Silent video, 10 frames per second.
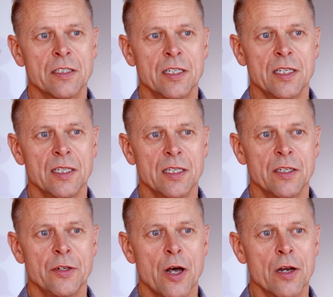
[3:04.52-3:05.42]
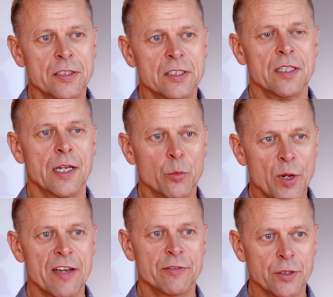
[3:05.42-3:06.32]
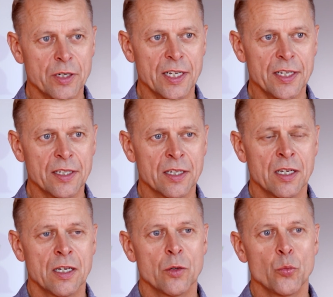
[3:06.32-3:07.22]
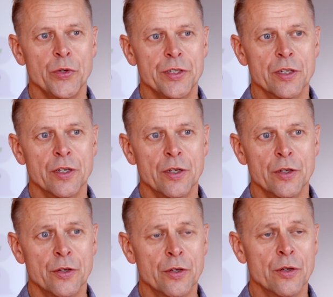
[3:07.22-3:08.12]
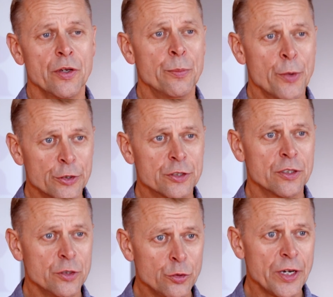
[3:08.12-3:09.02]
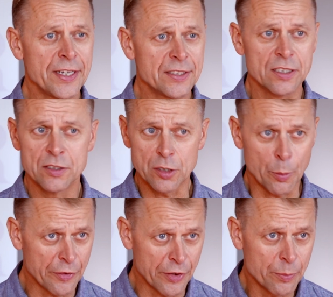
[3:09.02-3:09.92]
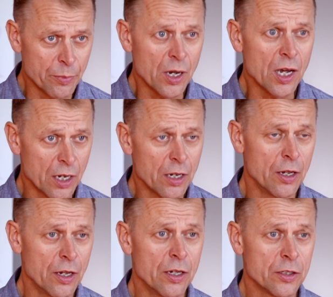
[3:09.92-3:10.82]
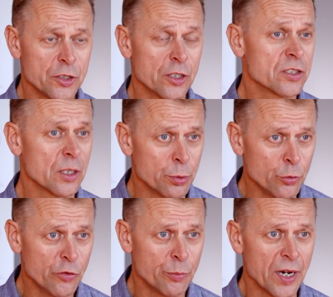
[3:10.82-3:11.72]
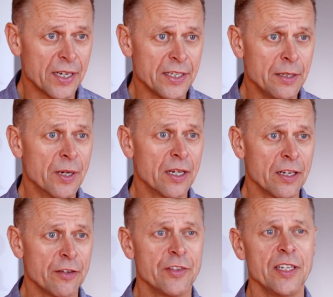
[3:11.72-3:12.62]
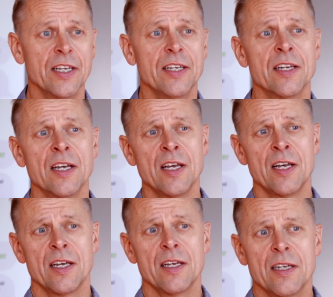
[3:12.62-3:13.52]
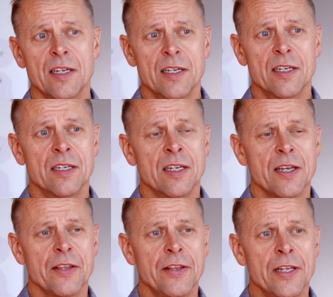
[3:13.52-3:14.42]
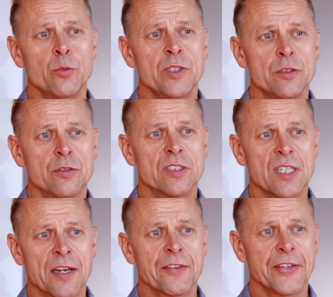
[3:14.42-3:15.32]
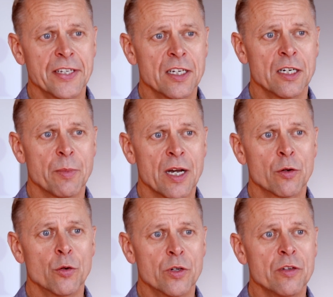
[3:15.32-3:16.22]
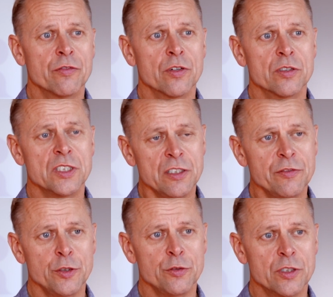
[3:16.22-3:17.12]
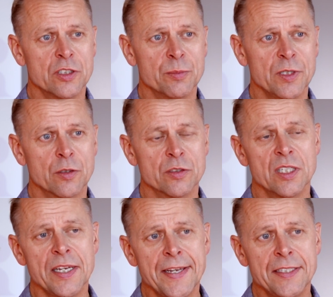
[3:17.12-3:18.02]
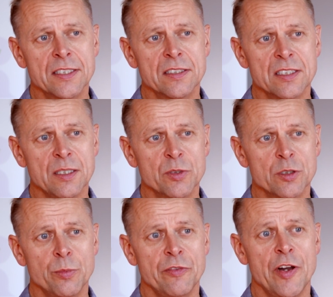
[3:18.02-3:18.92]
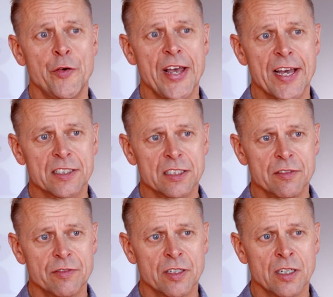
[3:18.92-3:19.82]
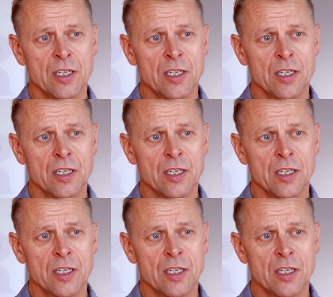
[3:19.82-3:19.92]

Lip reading: on the knowledge that we have today with emerging new agents, some of them just approved by EMA and FDA, then we should start thinking about looking for gene fusions because the agent seems to be very active